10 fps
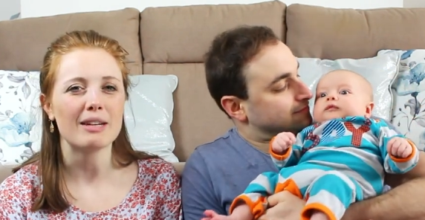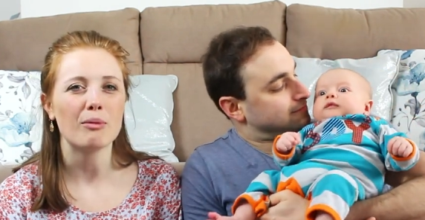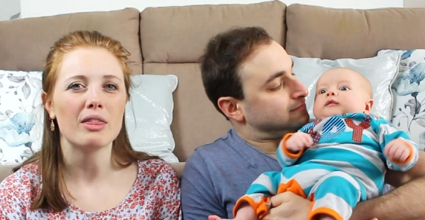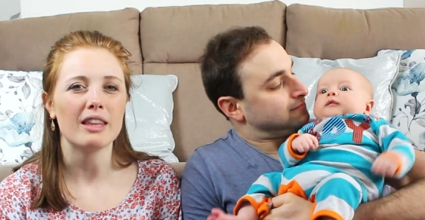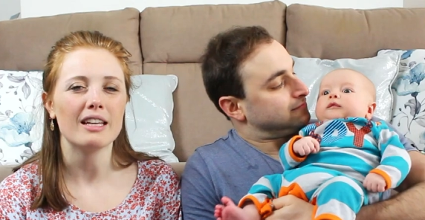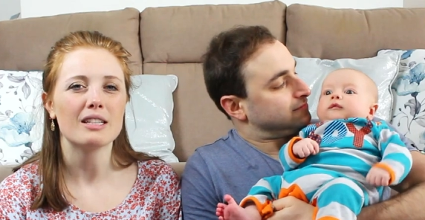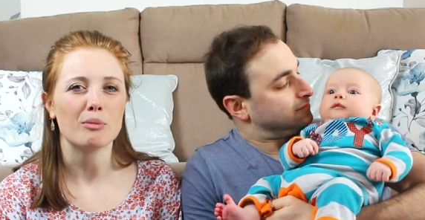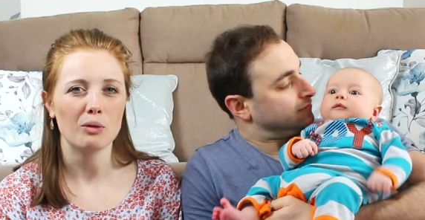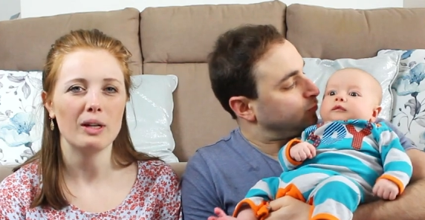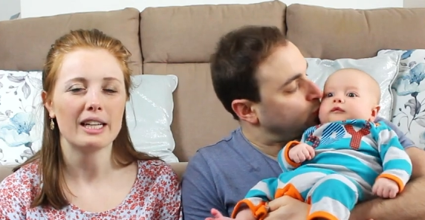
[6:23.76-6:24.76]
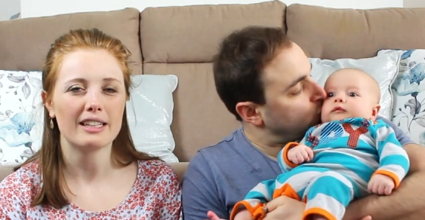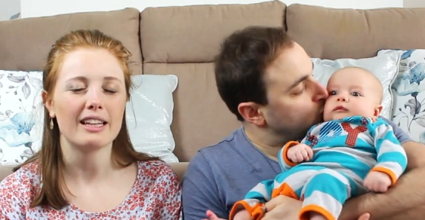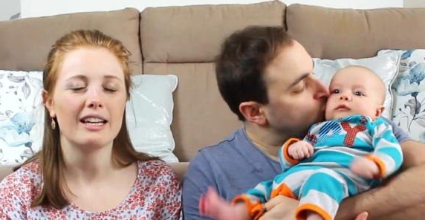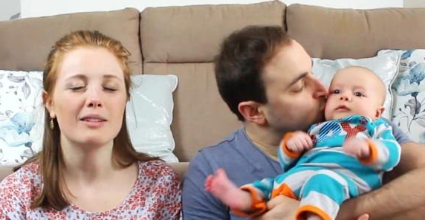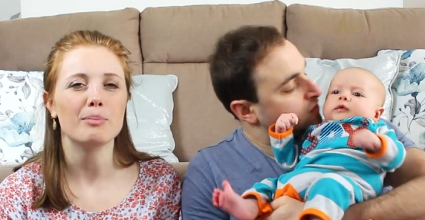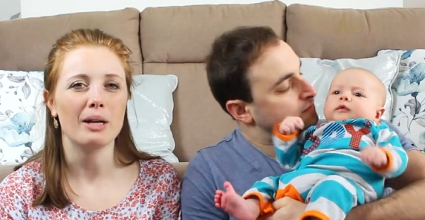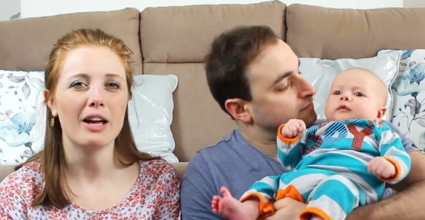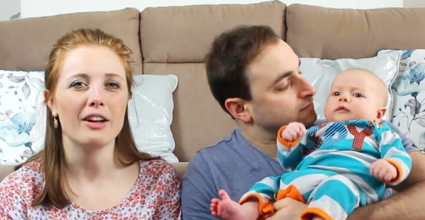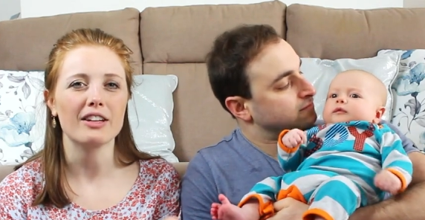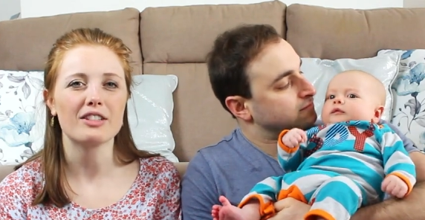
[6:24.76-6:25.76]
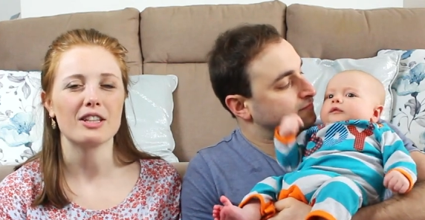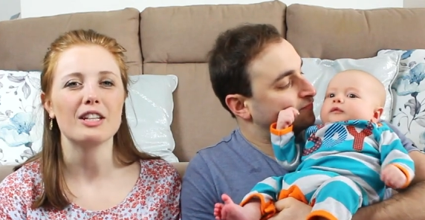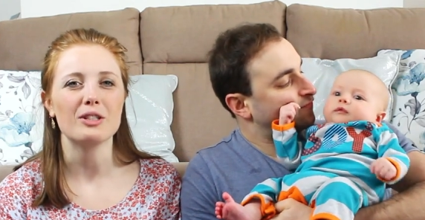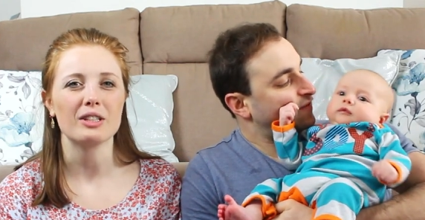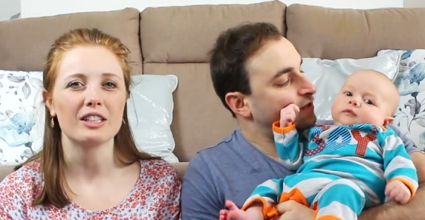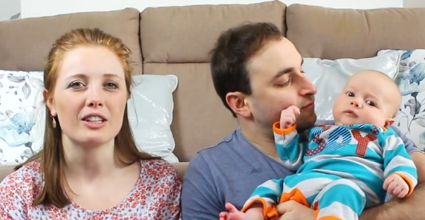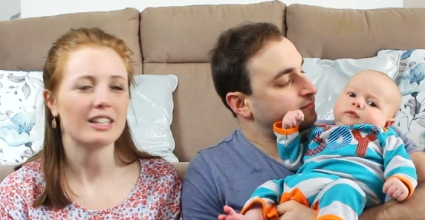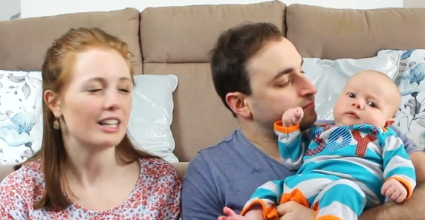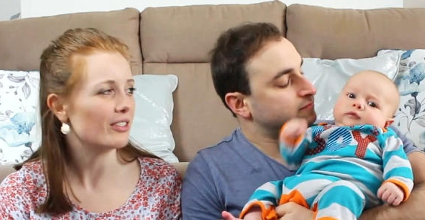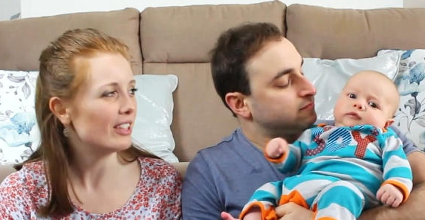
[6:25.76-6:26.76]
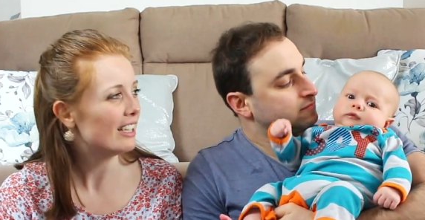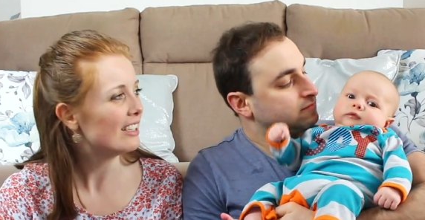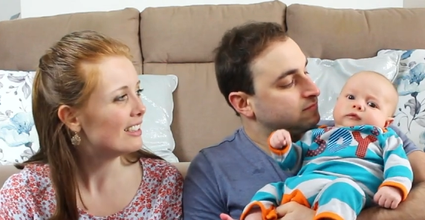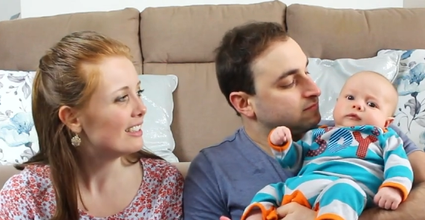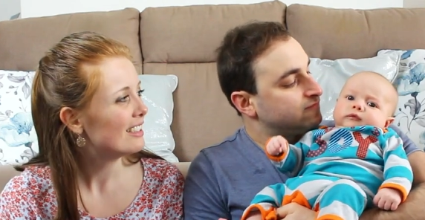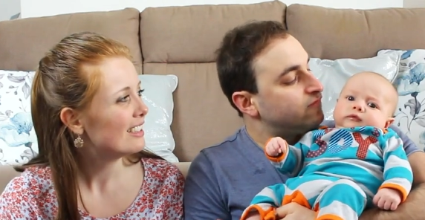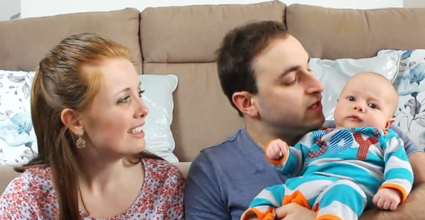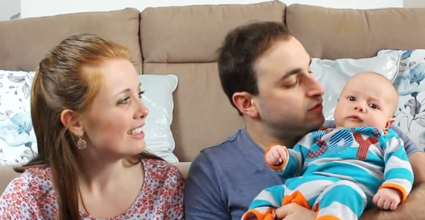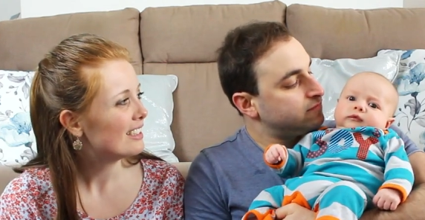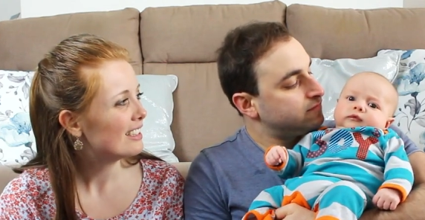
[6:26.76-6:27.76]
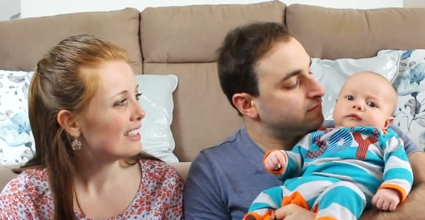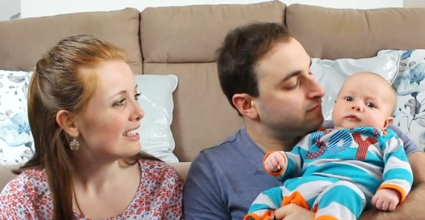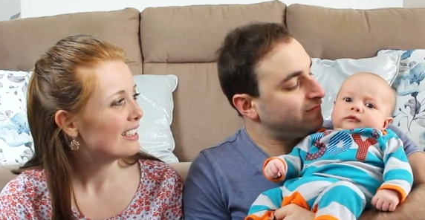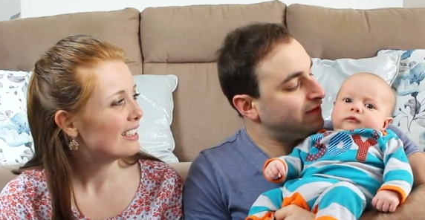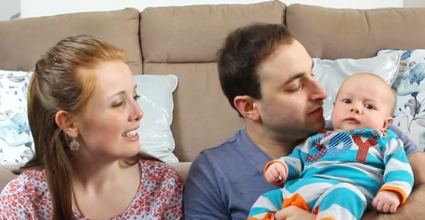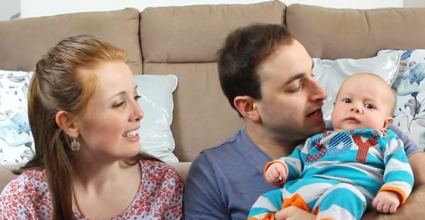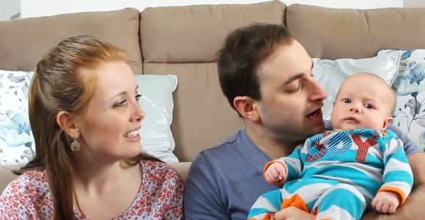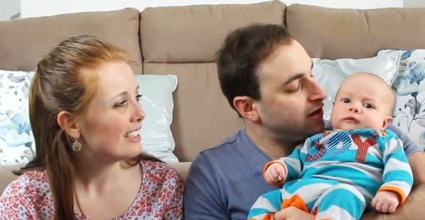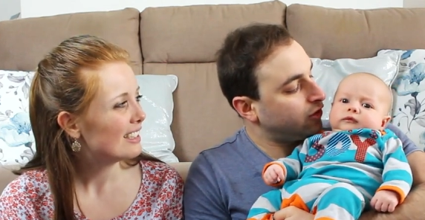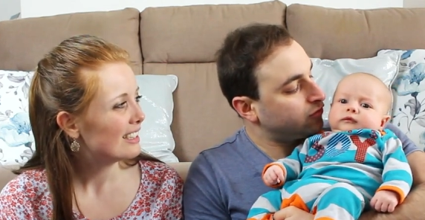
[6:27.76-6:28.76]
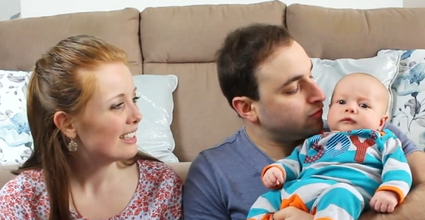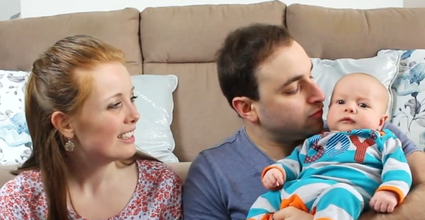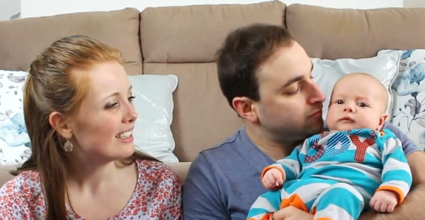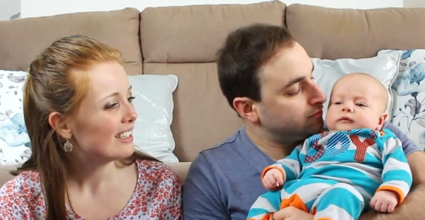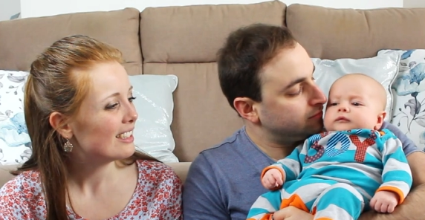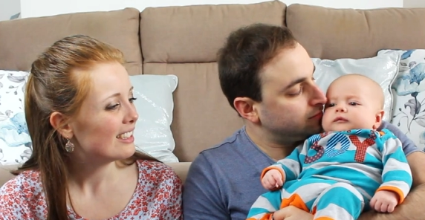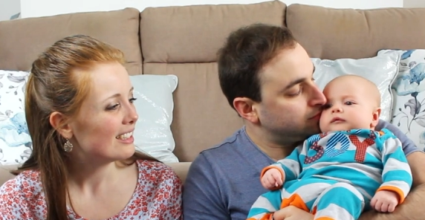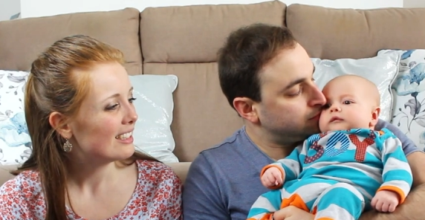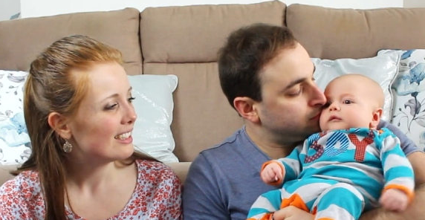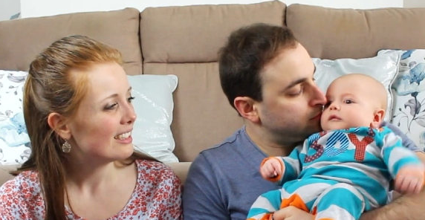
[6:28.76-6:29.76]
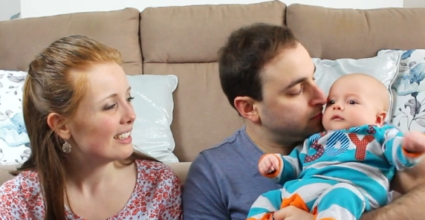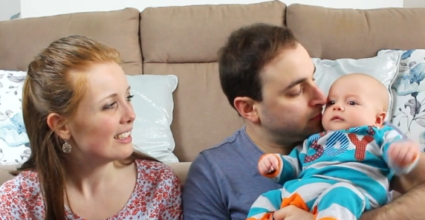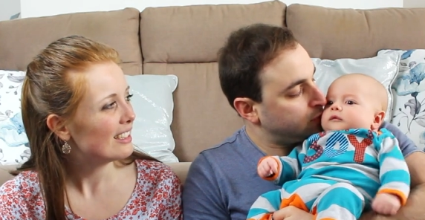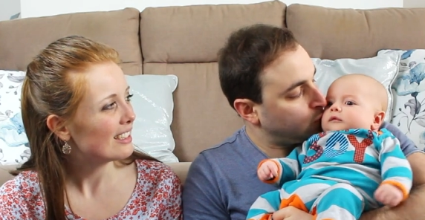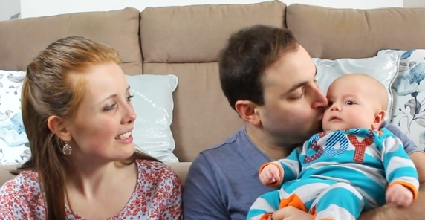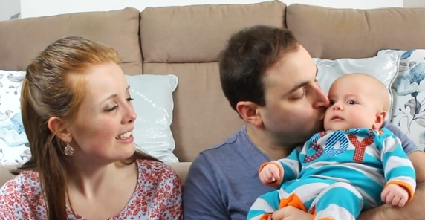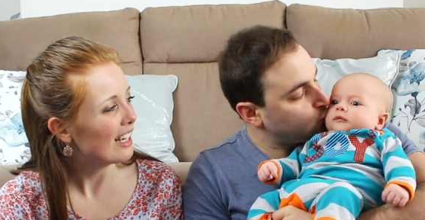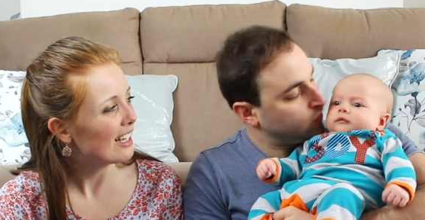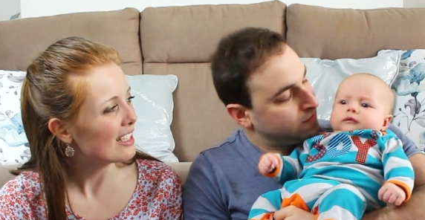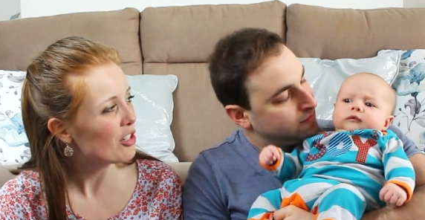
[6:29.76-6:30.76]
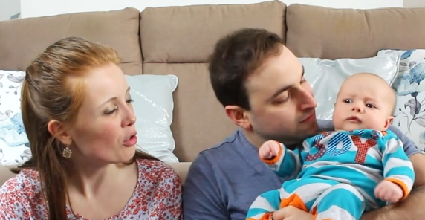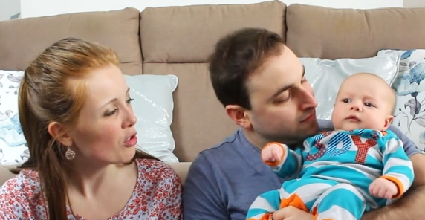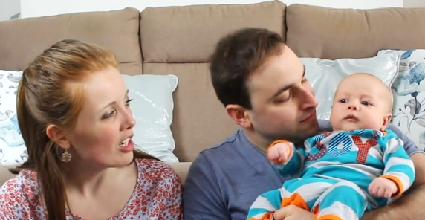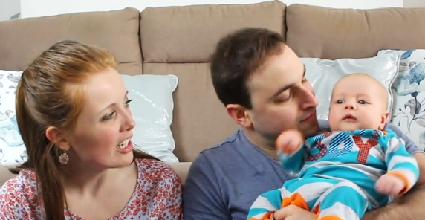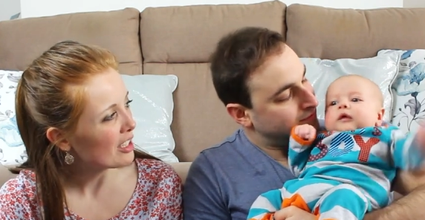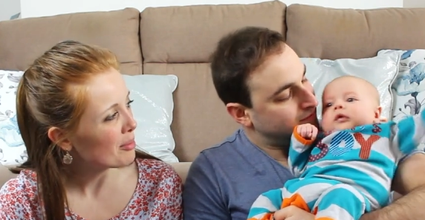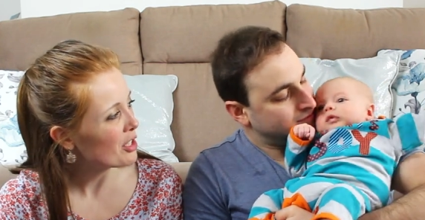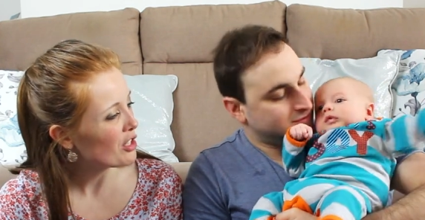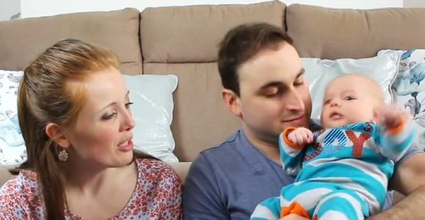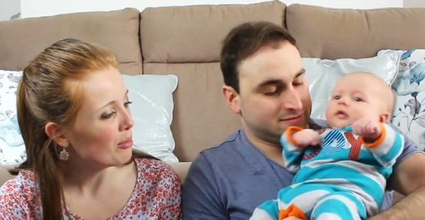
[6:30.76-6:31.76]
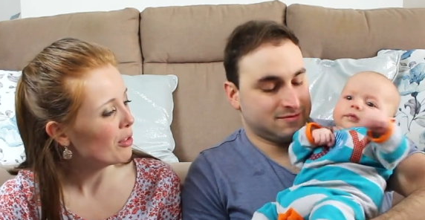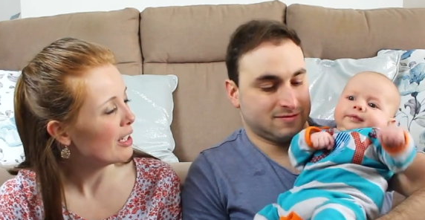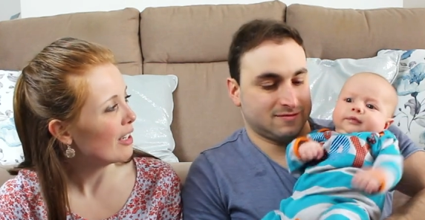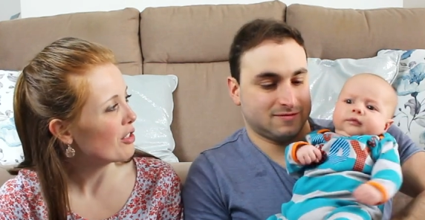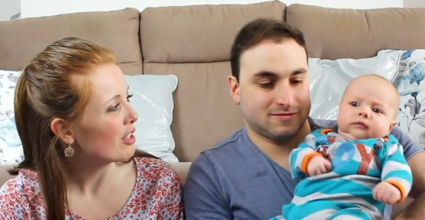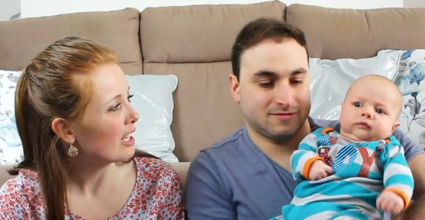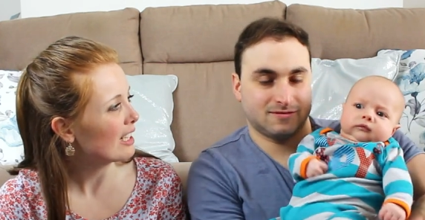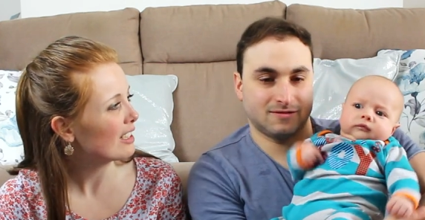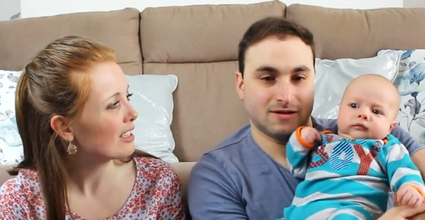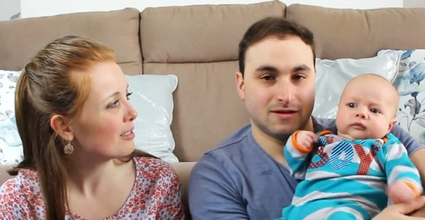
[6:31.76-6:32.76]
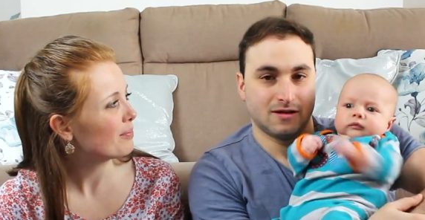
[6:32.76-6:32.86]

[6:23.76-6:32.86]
Speaker 1: that want this, we'll link that below so that you Vero. can go click on it.
Speaker 2: Vero, vero nannirattolo. Hmm?
Speaker 1: Yeah, he's not crying as much anymore now, do you think?